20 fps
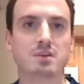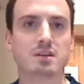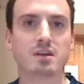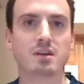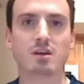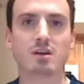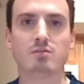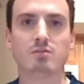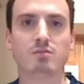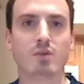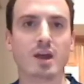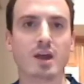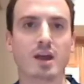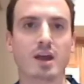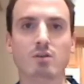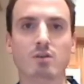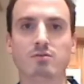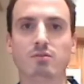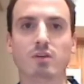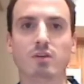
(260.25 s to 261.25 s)
I think 0 for 8,
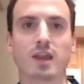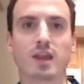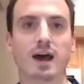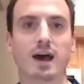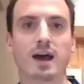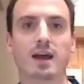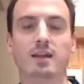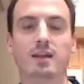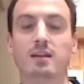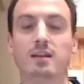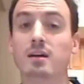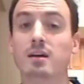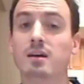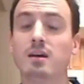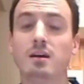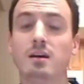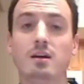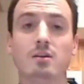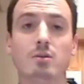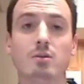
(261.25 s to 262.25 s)
0 for 9,
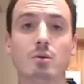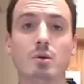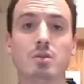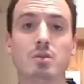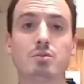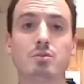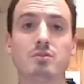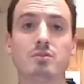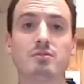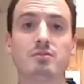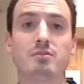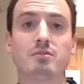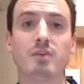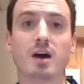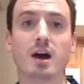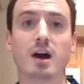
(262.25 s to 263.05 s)
we went 3 for